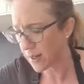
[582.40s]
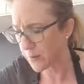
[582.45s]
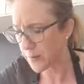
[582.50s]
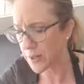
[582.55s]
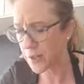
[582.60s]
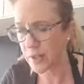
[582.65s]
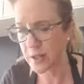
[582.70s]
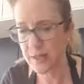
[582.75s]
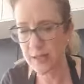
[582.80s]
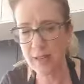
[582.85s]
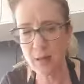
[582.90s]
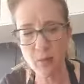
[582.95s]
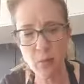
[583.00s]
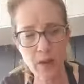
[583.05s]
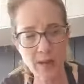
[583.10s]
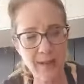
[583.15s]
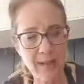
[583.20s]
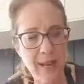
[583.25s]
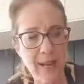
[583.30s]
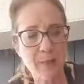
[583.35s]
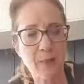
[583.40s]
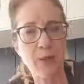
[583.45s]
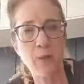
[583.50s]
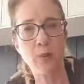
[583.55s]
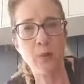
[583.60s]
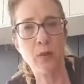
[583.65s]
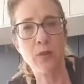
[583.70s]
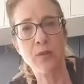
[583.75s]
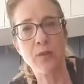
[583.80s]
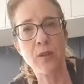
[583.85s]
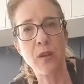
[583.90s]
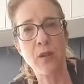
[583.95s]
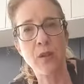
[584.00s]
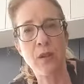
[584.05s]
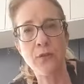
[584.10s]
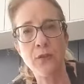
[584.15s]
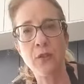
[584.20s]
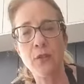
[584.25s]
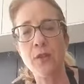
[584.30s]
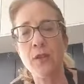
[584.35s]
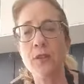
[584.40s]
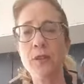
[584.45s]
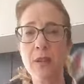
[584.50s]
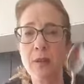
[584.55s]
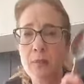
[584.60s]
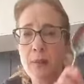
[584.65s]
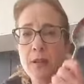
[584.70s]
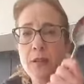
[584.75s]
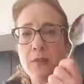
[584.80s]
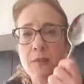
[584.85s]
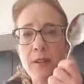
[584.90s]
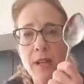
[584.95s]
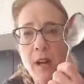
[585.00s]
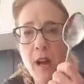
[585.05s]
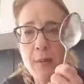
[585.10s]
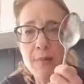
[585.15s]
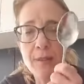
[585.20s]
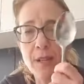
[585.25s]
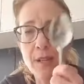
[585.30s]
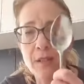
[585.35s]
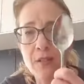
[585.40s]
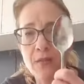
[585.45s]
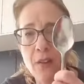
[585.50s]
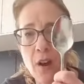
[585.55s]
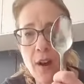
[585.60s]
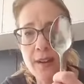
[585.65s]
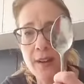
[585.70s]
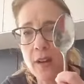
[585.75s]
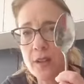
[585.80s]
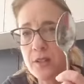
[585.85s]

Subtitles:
We just need 1 tablespoon. So if you're using measuring cups, that's fine.